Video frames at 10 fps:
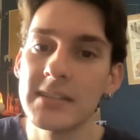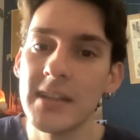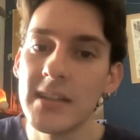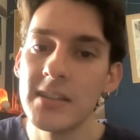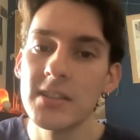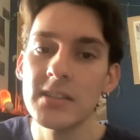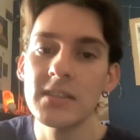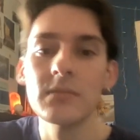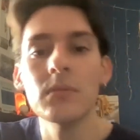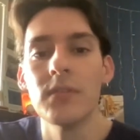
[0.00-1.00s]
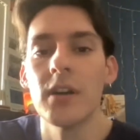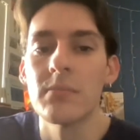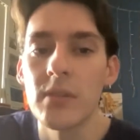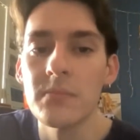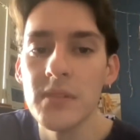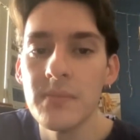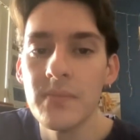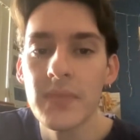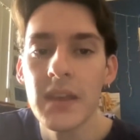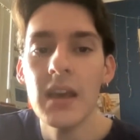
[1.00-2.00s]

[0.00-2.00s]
stages without problem.